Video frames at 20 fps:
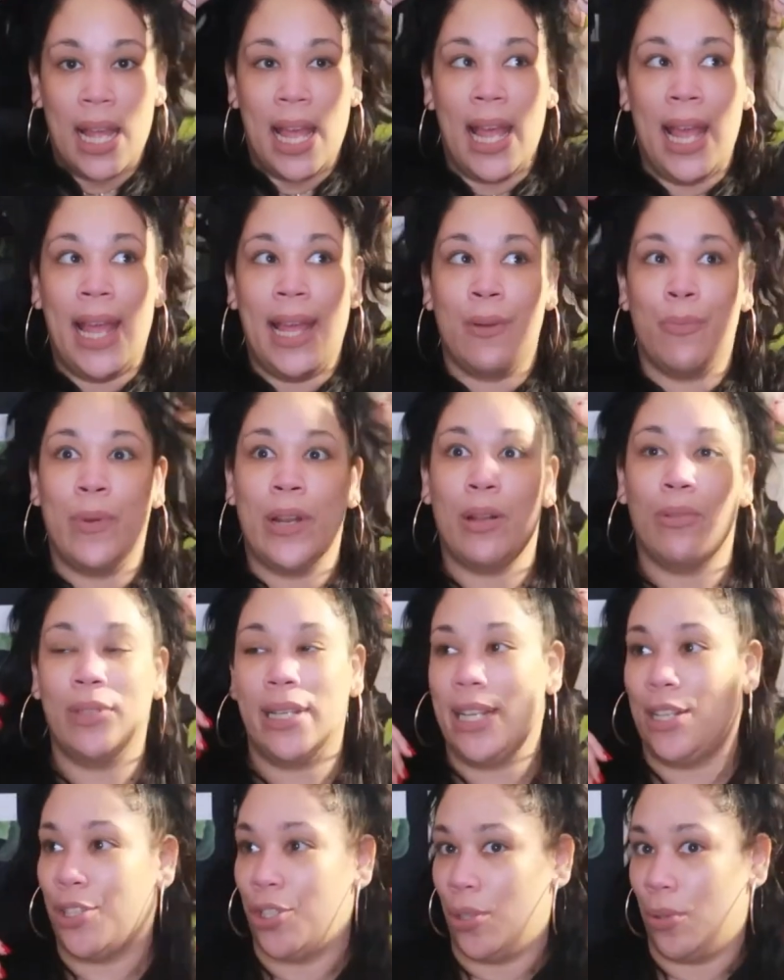And we don't
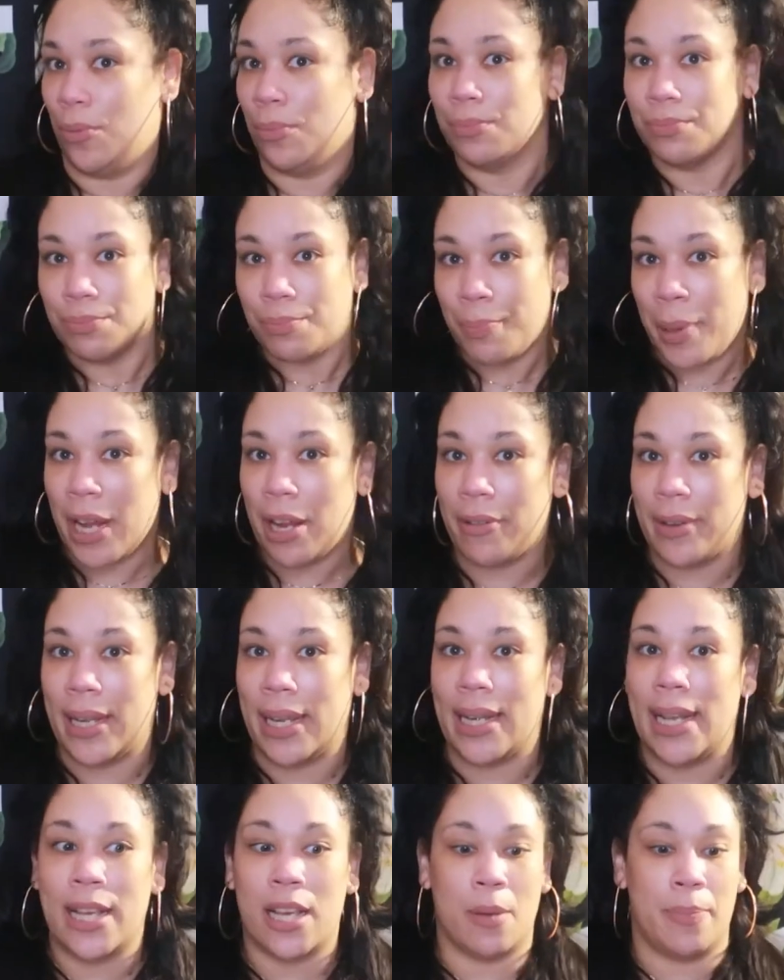need you
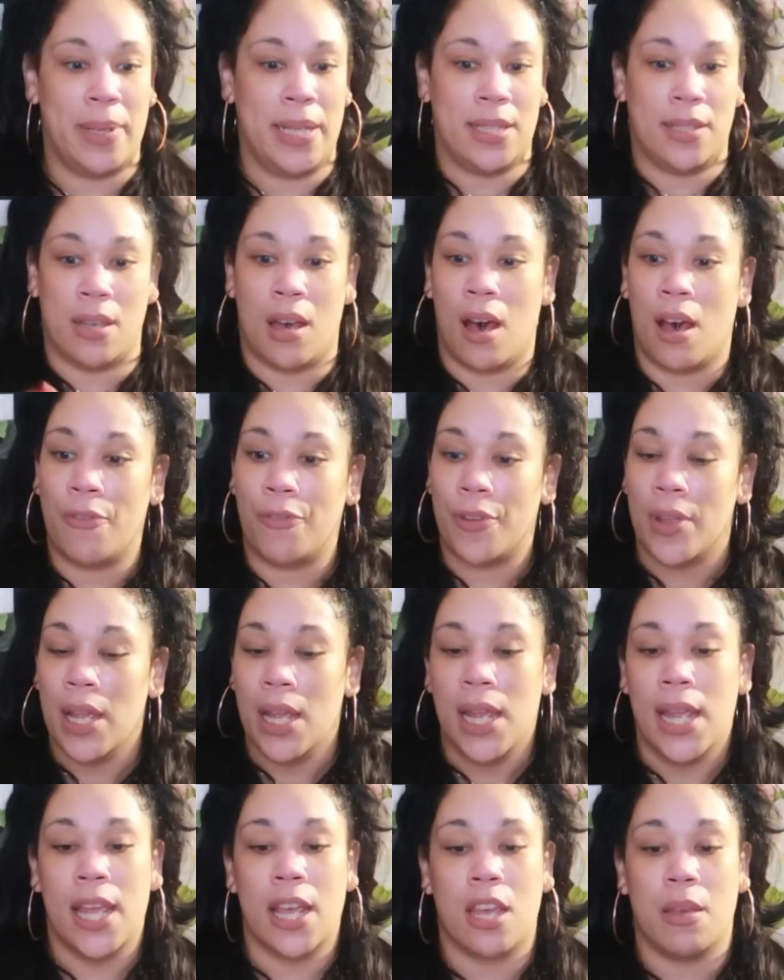period it could be tough
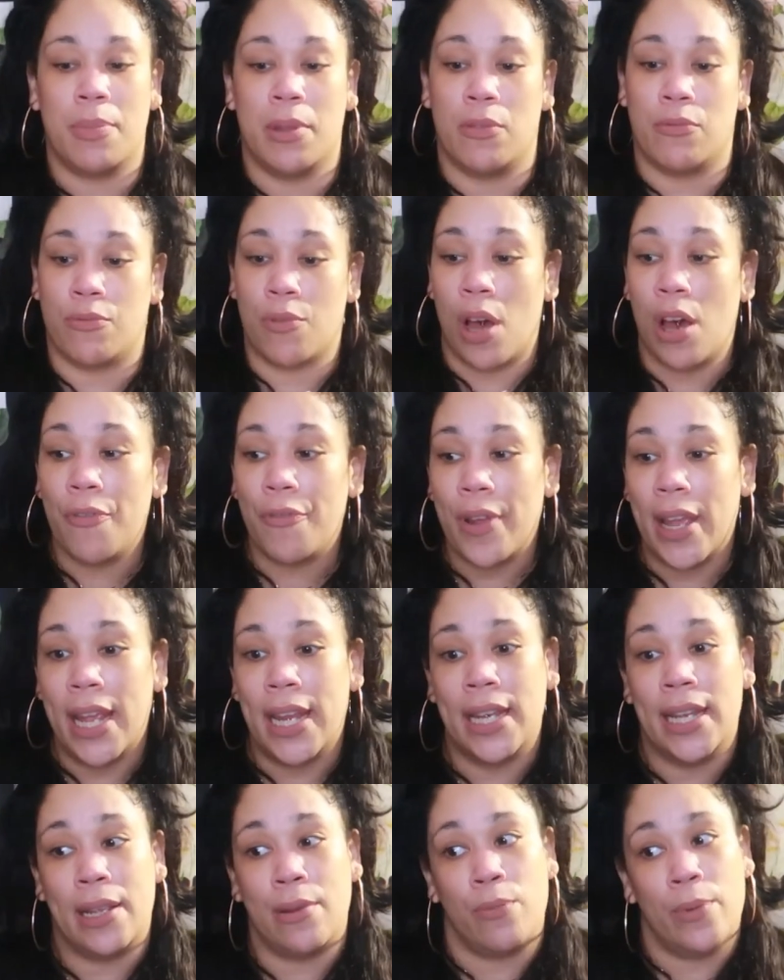it could be rough
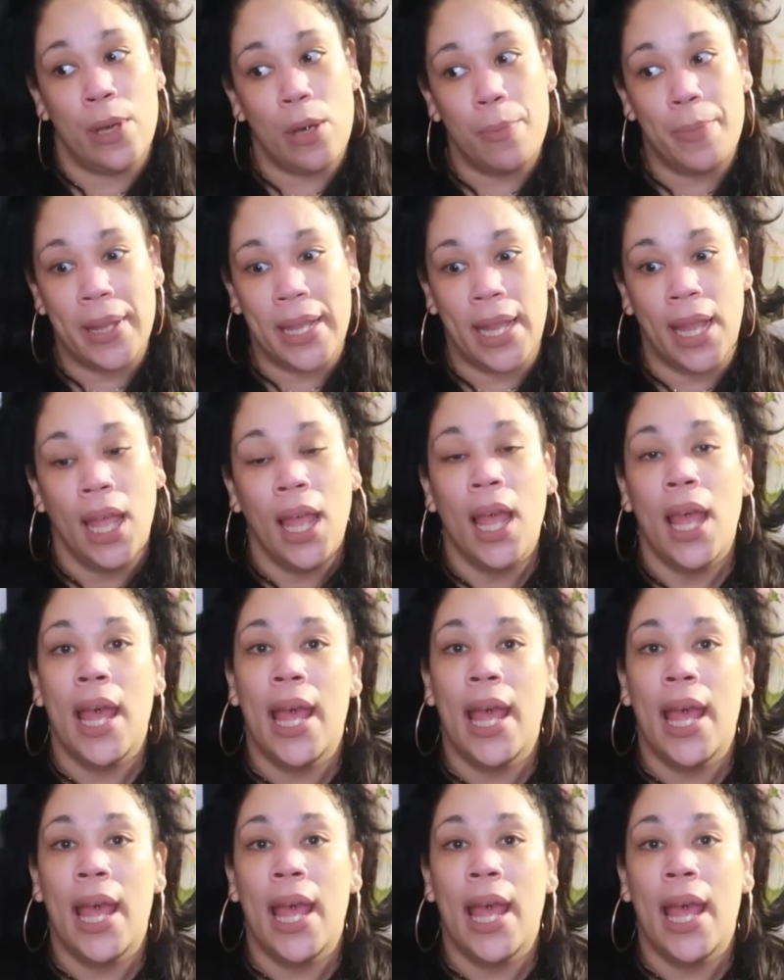and it will be